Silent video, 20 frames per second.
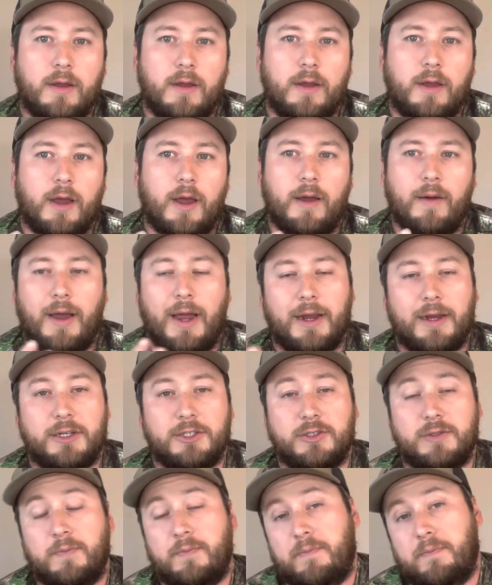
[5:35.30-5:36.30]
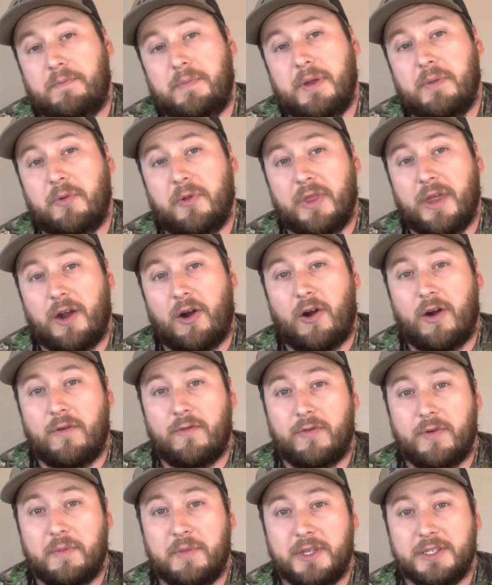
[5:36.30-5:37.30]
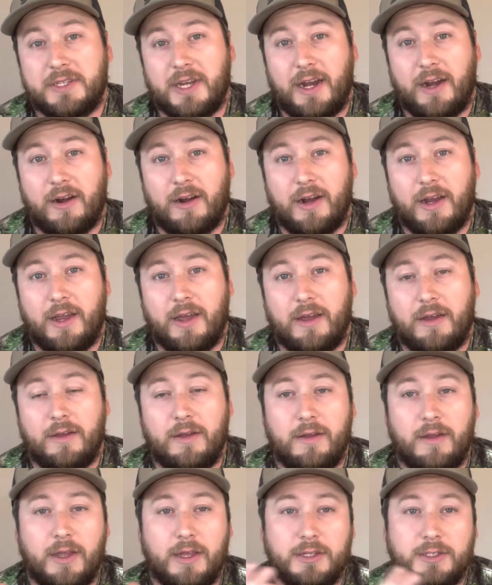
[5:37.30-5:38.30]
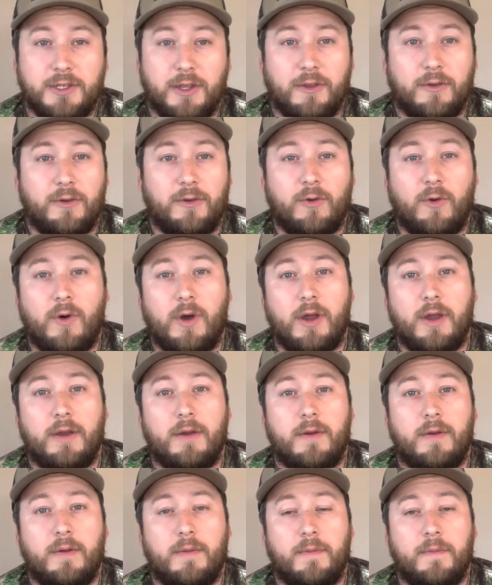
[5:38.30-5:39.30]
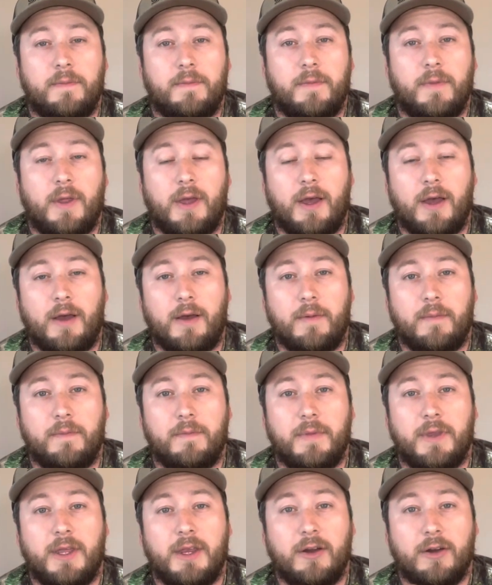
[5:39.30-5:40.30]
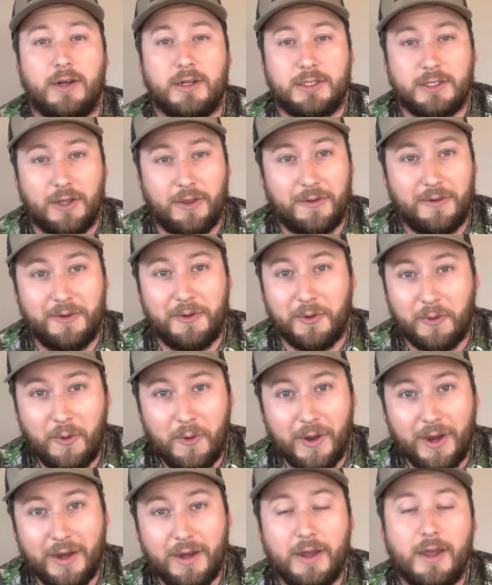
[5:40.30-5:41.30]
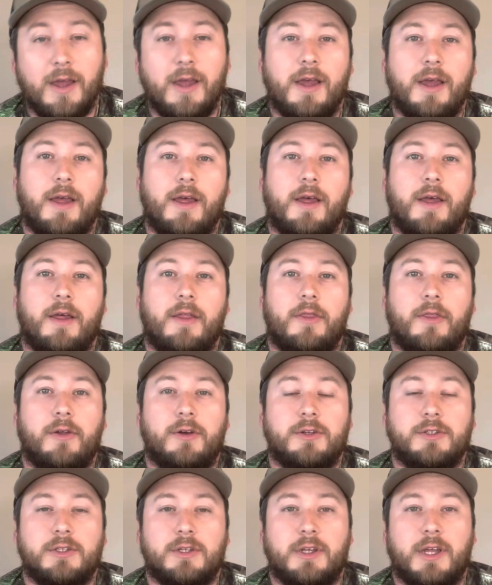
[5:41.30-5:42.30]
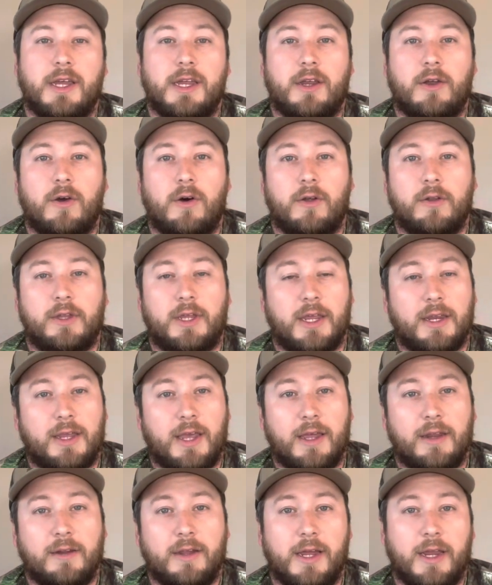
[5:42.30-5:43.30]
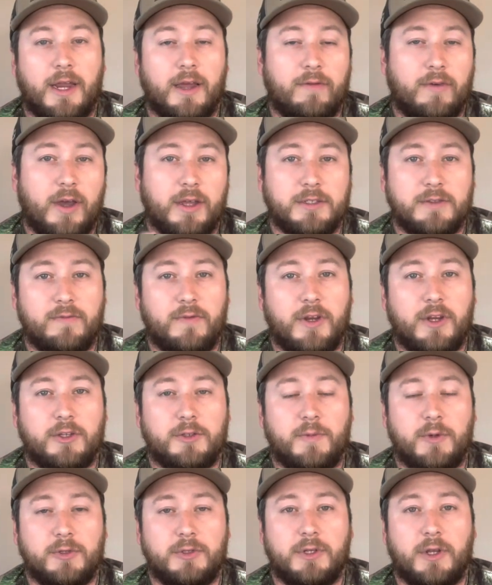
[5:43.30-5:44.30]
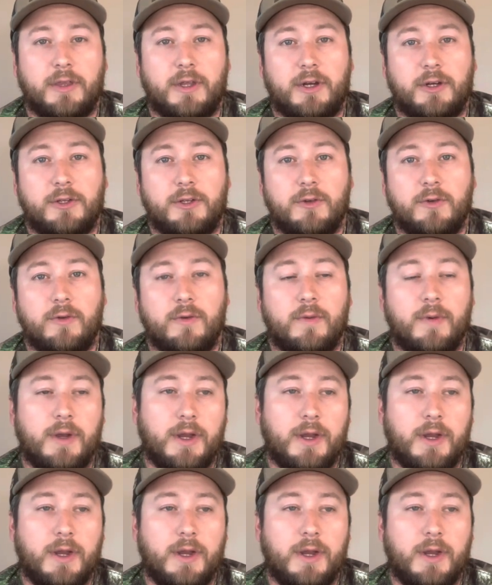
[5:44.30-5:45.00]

I guess people that aren't from this area in Southern Illinois, here in Southern Illinois, there's a lake called Kincaid Lake. I've got some videos posted on there too.